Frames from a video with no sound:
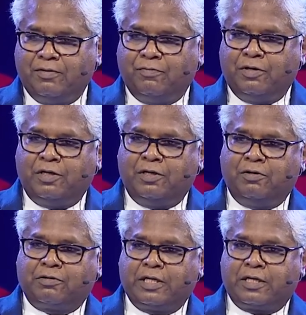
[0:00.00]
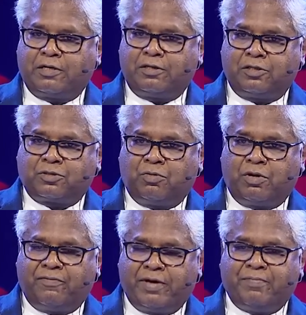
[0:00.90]
We looked at the
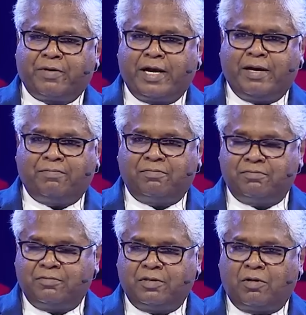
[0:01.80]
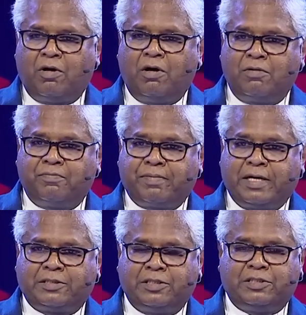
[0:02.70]
story of Abraham, long
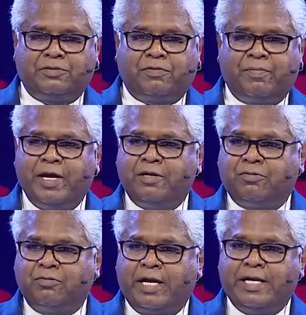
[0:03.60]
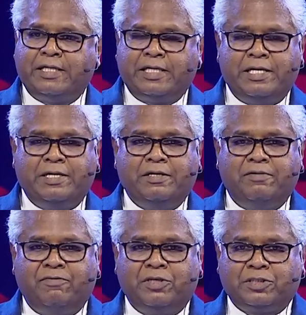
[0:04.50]
passage from eight to nineteen
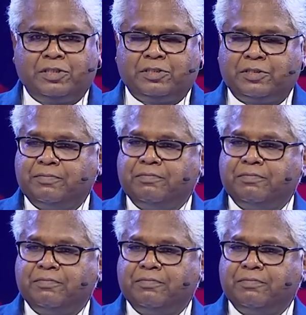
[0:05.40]
verses.